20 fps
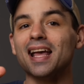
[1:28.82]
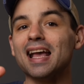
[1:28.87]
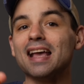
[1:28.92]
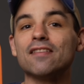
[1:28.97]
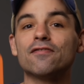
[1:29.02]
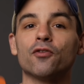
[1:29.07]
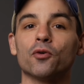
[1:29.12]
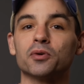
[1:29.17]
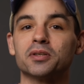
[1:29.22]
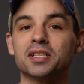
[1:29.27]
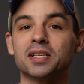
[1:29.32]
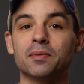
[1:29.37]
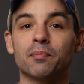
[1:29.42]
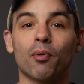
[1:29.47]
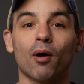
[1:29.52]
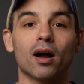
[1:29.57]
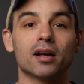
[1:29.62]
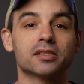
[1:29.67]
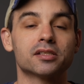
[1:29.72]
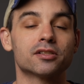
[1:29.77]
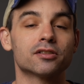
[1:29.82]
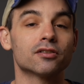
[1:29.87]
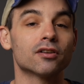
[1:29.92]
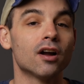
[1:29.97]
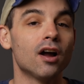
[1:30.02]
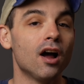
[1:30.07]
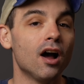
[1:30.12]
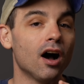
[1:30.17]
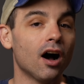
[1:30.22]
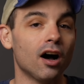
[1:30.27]
A fourteen processor,
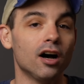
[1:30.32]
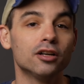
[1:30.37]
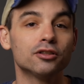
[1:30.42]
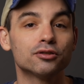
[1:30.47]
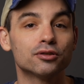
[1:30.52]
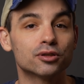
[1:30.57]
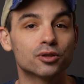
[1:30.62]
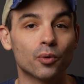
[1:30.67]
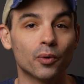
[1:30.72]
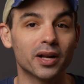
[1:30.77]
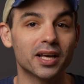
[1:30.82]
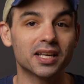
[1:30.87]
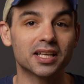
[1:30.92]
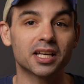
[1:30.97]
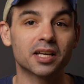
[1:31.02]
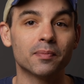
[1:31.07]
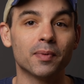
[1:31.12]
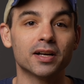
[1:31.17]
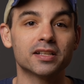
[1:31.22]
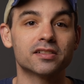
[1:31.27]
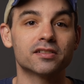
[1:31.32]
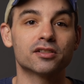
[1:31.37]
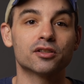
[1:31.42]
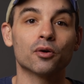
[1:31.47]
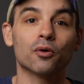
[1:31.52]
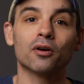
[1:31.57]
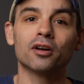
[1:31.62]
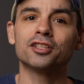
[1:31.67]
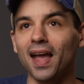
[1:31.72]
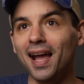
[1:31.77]
one hundred twenty-eight gigabytes of
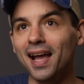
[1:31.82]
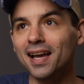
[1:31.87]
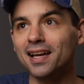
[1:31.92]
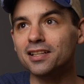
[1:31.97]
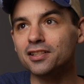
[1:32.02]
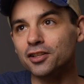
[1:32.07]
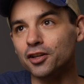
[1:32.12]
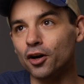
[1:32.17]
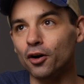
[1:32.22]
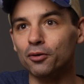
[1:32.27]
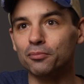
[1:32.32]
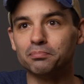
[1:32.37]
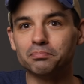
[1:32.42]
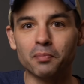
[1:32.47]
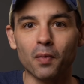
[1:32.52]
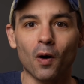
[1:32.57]
storage, and, you know,